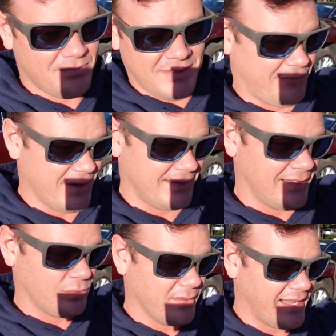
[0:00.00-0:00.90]
different
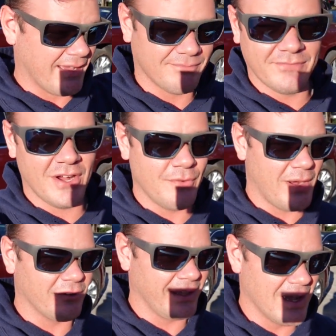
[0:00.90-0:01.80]
Dick's, one that I very
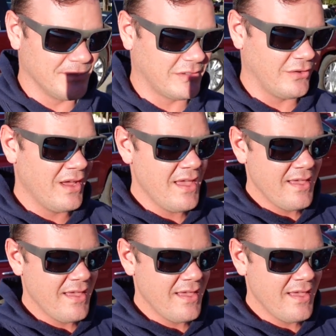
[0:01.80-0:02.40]
rarely come to.